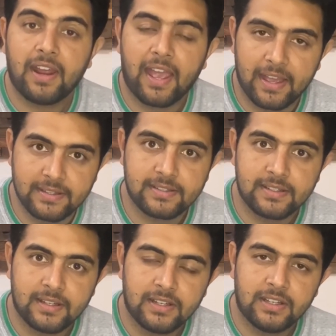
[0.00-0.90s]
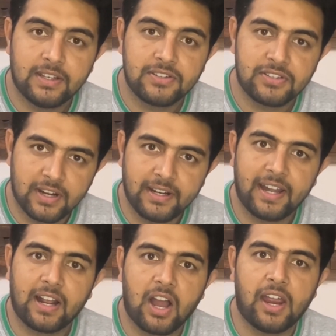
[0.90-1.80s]
has
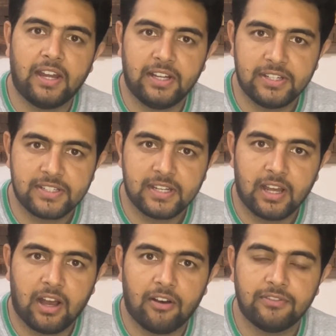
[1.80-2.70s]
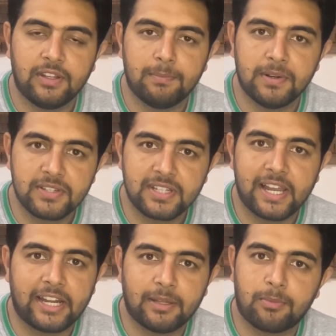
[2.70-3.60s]
certain kinds of the personal
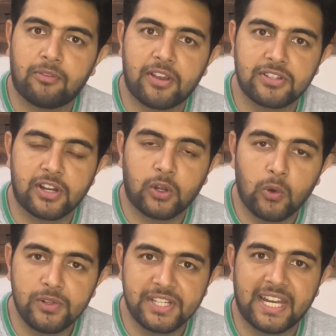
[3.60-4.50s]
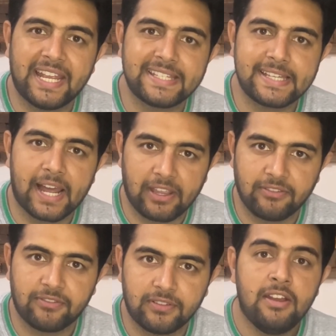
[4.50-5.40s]
and the professional goals in his
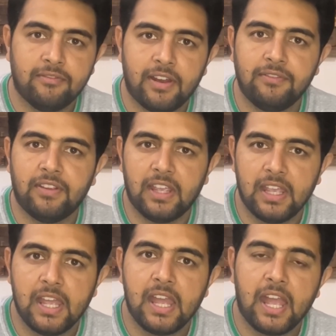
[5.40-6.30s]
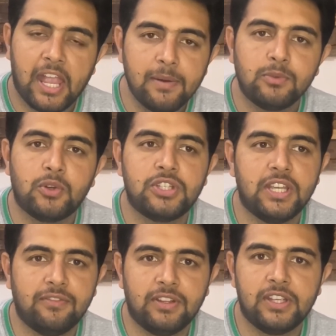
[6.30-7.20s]
life. When we aim to
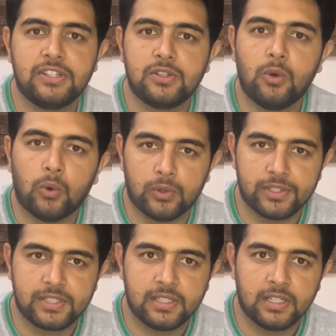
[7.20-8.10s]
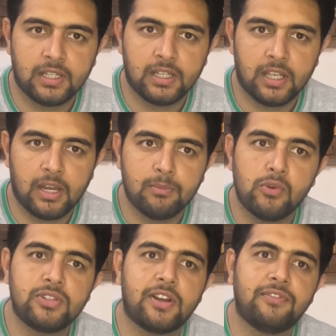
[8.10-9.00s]
achieve these goals, in
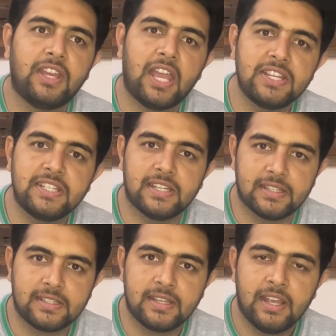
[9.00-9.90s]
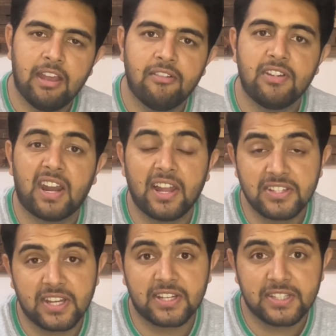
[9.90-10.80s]
most of the cases, we are
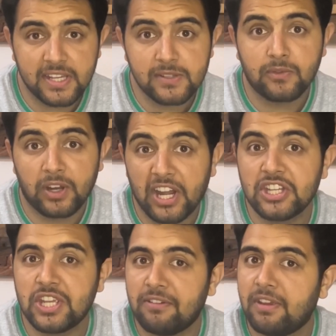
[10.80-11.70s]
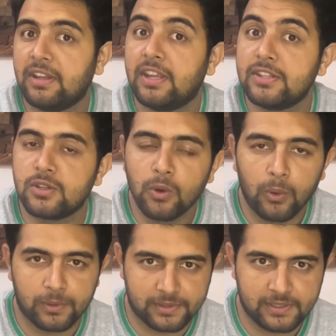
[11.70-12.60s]
unsuccessful in achieving these
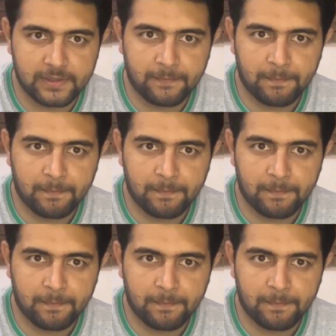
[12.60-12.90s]
goals.